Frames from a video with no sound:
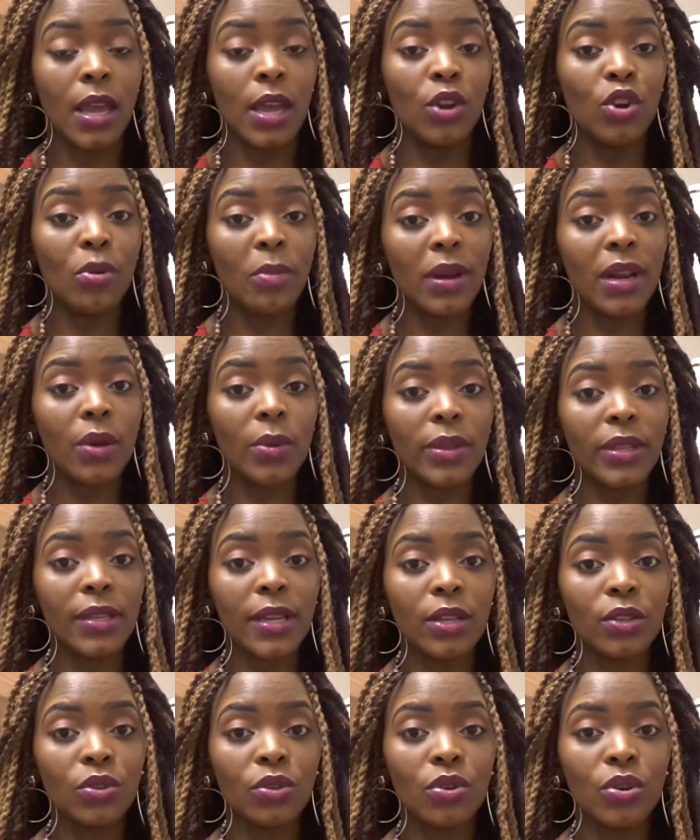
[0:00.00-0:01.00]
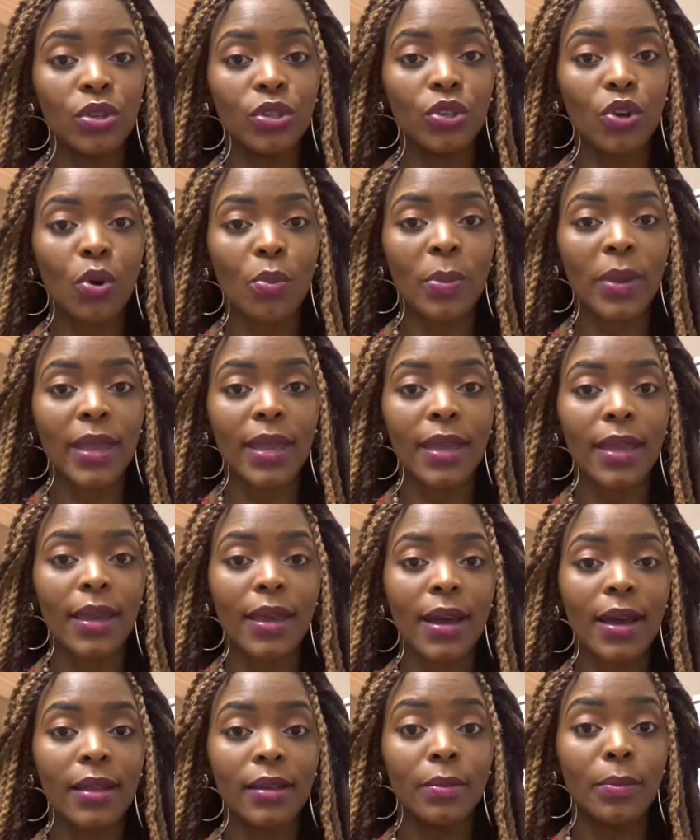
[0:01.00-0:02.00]
Normally, we tend to go shopping
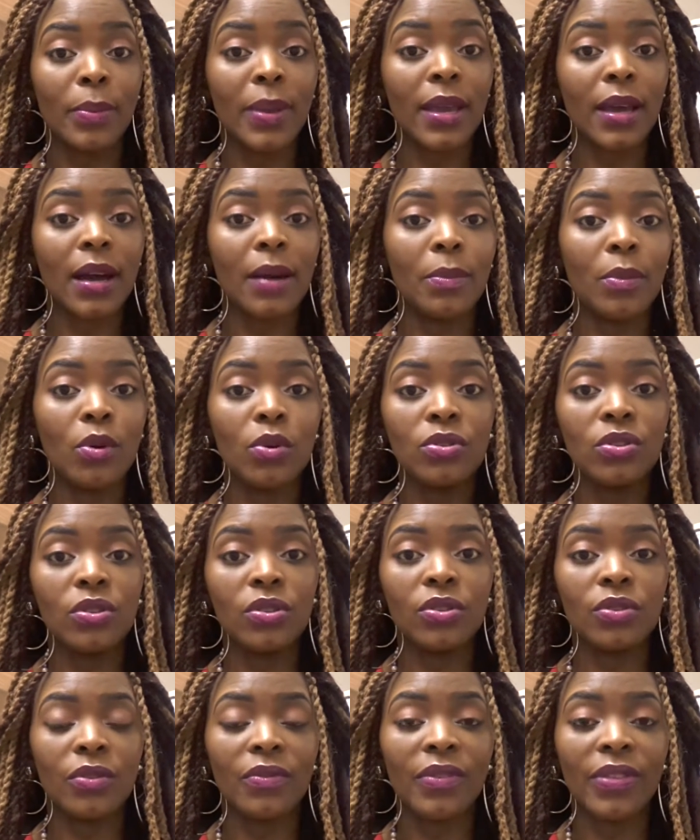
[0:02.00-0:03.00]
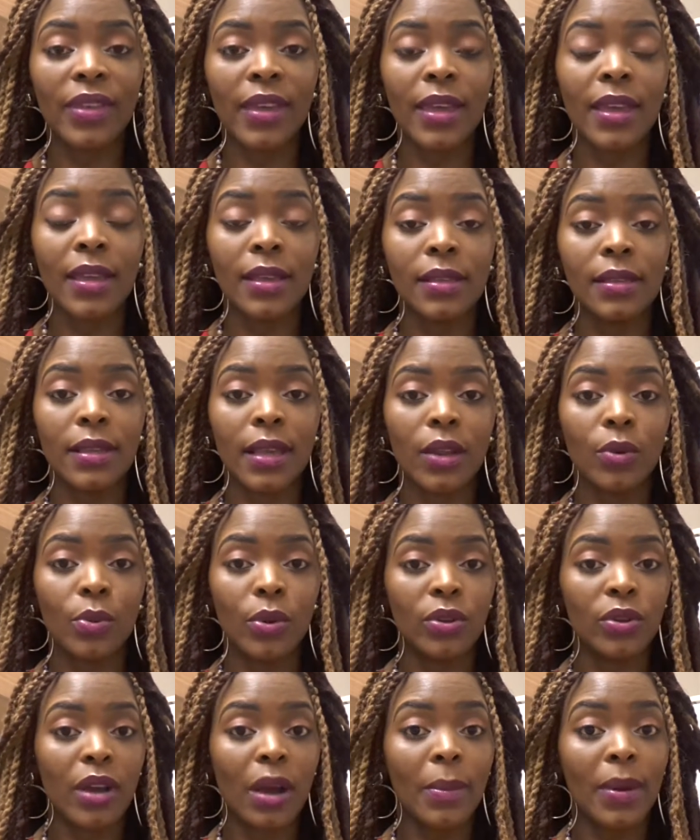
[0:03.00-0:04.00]
and pick up all sorts of things, and
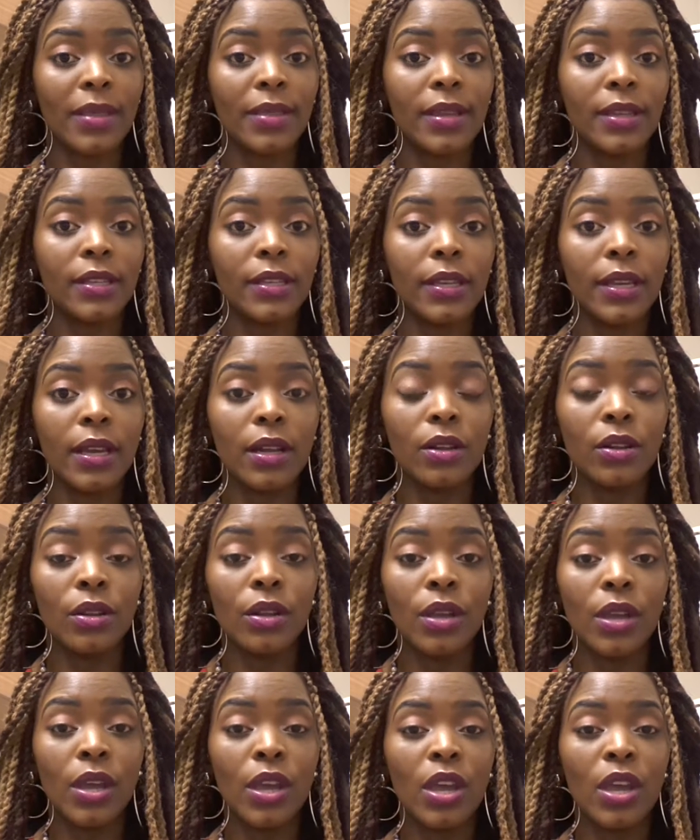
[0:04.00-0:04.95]
when you come at the till,